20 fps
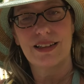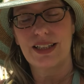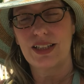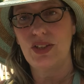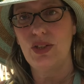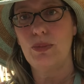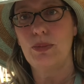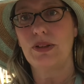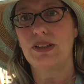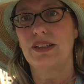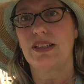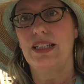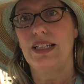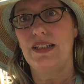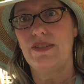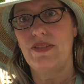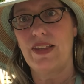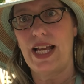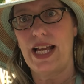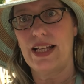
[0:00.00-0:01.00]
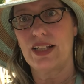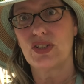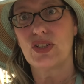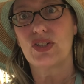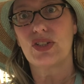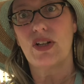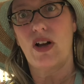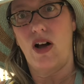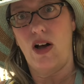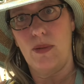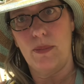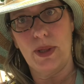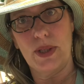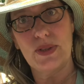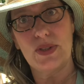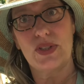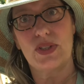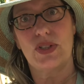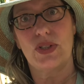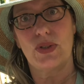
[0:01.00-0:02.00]
Can you believe that?
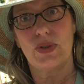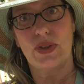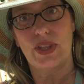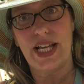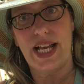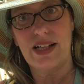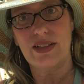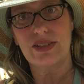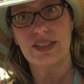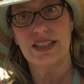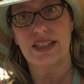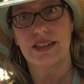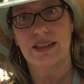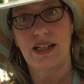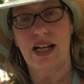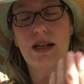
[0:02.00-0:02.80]
Almost 2,000,